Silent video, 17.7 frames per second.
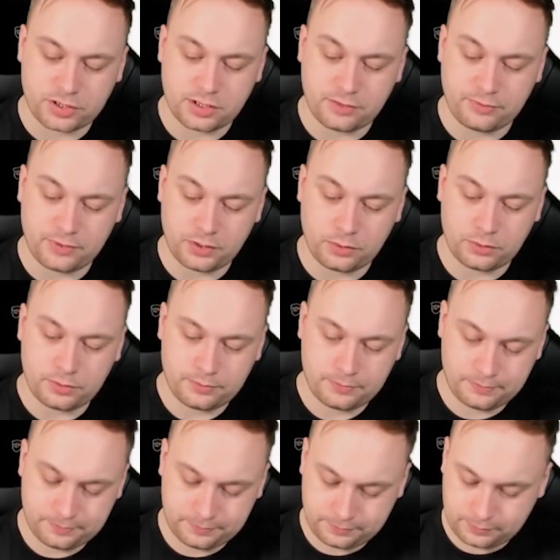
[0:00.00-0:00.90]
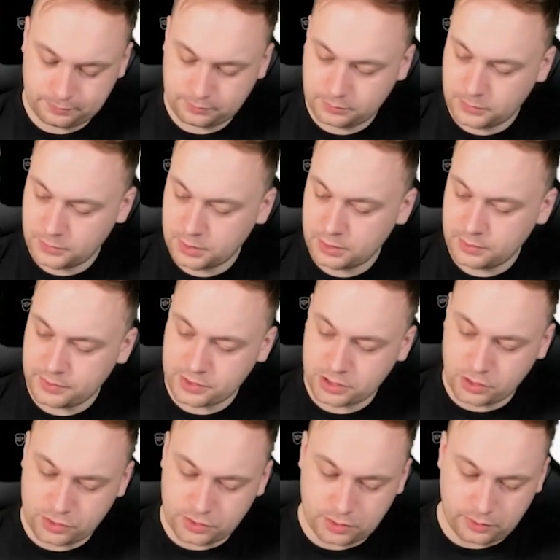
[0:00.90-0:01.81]
the field.
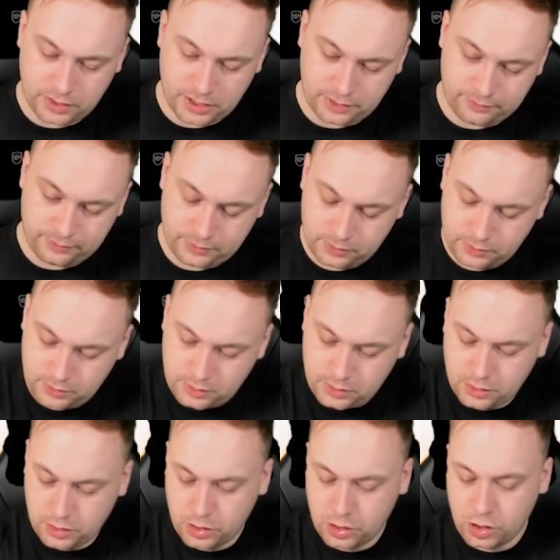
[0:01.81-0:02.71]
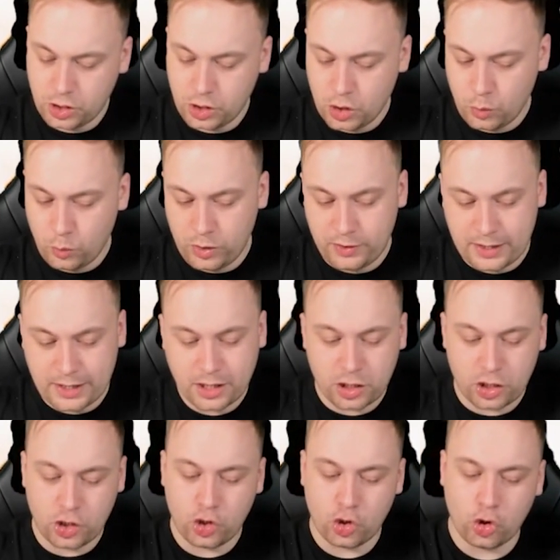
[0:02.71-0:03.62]
Goes to the grave. We're then going
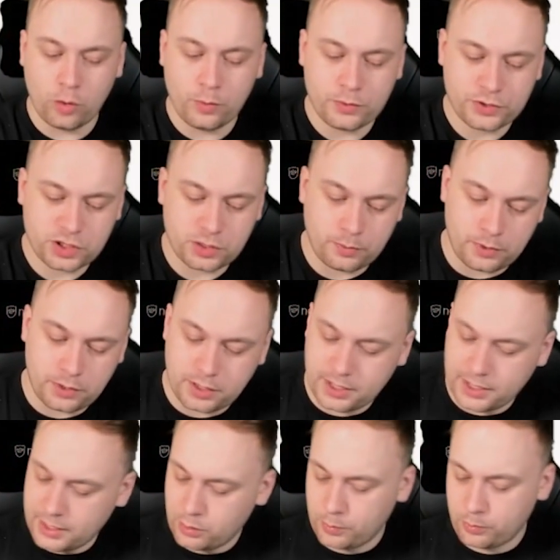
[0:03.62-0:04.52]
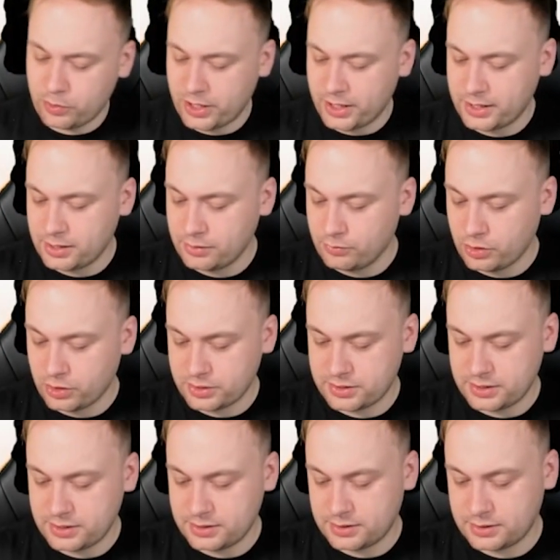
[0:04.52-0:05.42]
to normal summon our Prank Kid
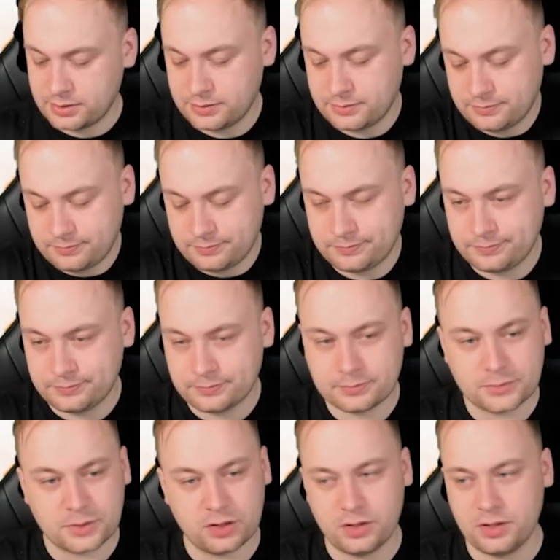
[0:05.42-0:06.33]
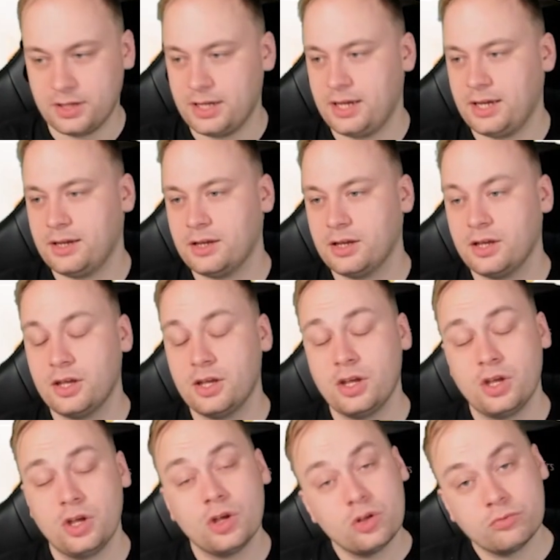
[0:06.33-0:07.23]
Roxy's. Okay.
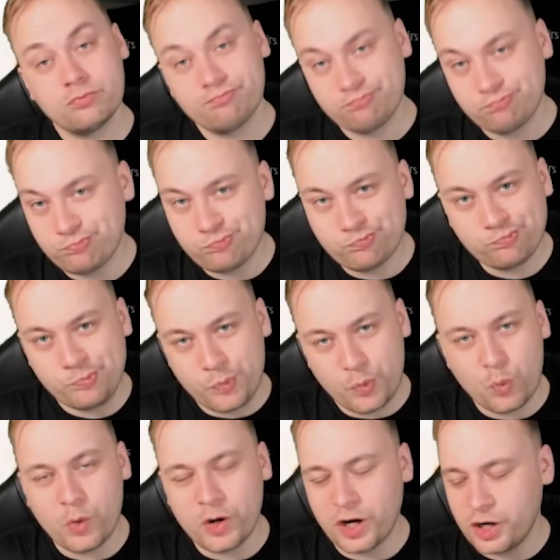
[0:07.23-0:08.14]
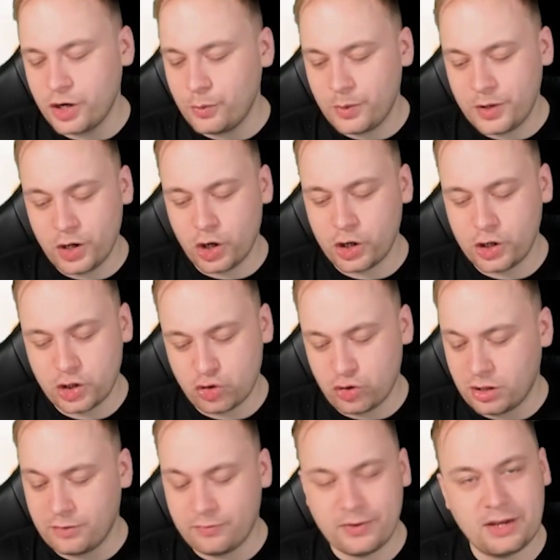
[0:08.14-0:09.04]
We're not going to
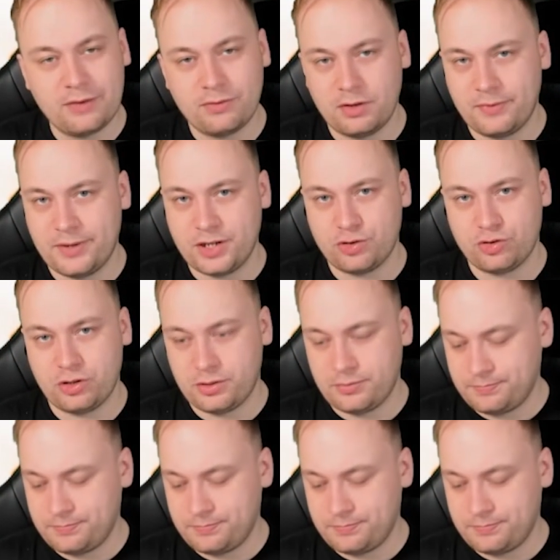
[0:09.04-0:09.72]
trigger Fateful Adventurer